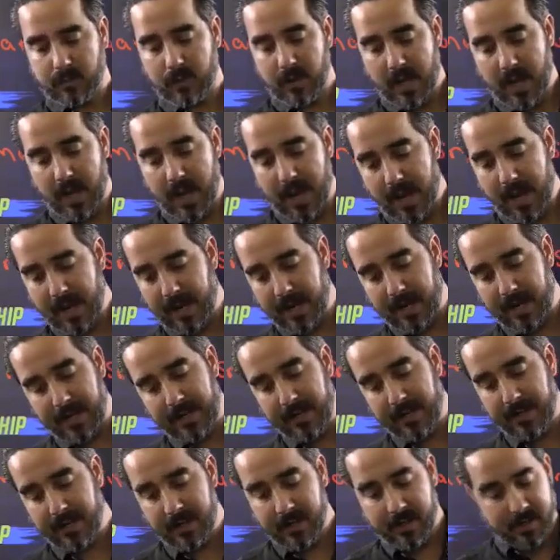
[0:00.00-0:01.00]

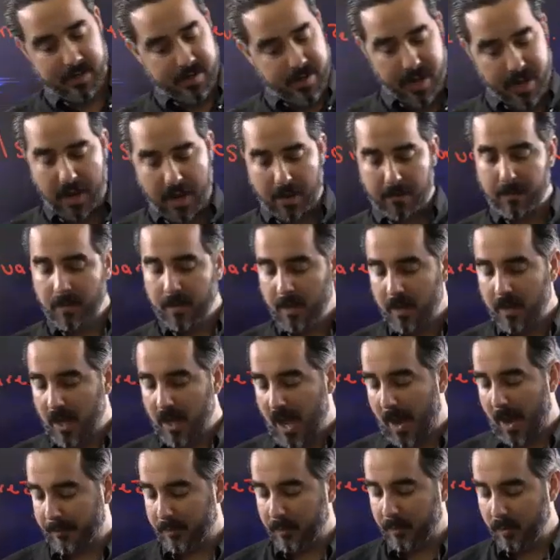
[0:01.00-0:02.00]
And yeah,
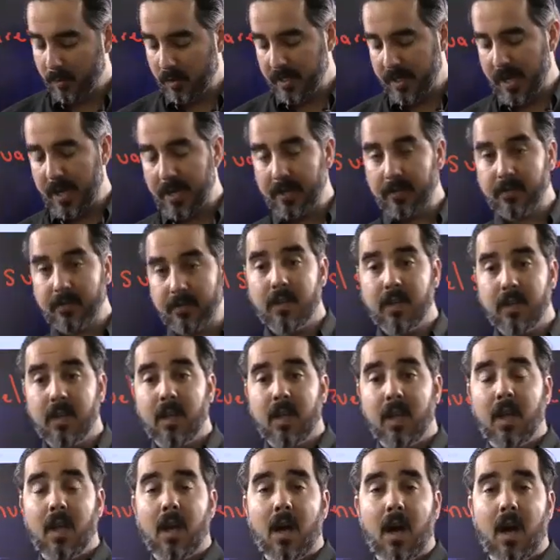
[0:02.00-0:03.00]
absolutely, guys.
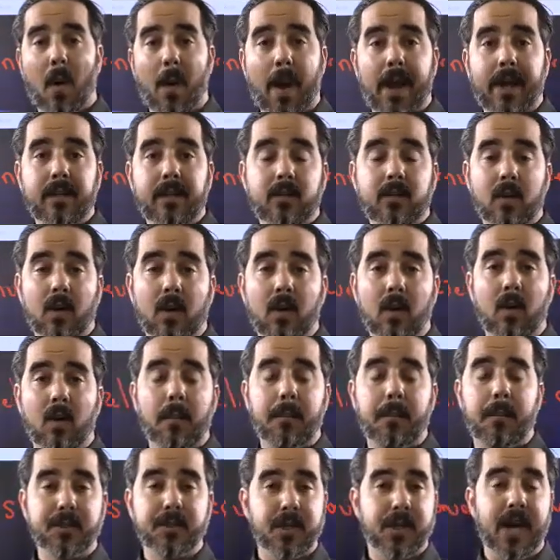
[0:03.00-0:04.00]
All right, so
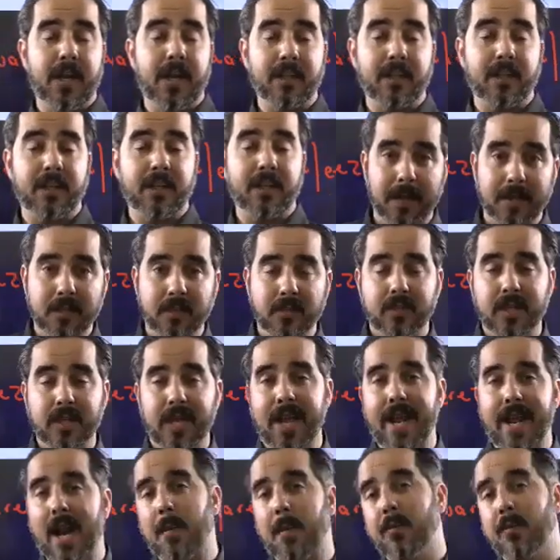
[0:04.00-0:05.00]
appreciate you guys very much,
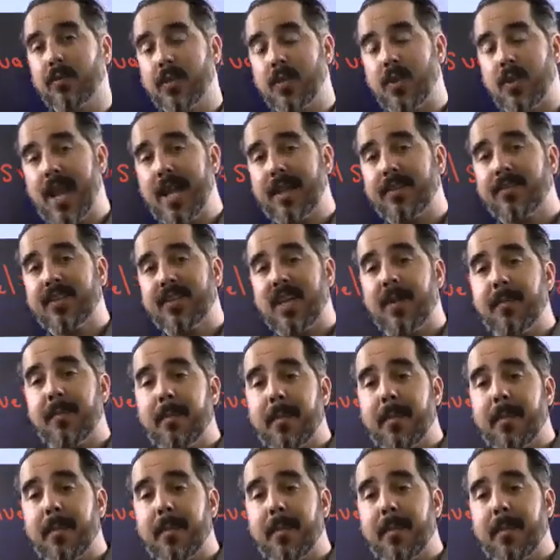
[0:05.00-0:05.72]
and I will see you next time.